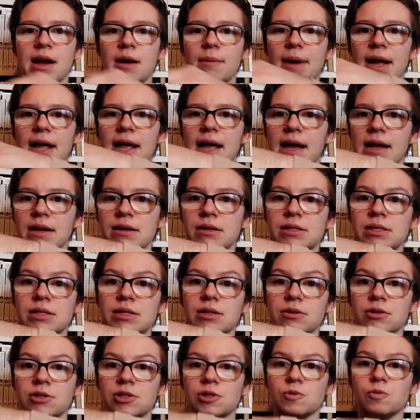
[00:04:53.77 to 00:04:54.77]
My hand is
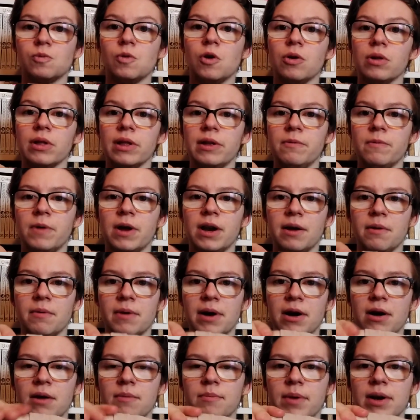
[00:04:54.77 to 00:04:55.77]
still swollen when I wear it,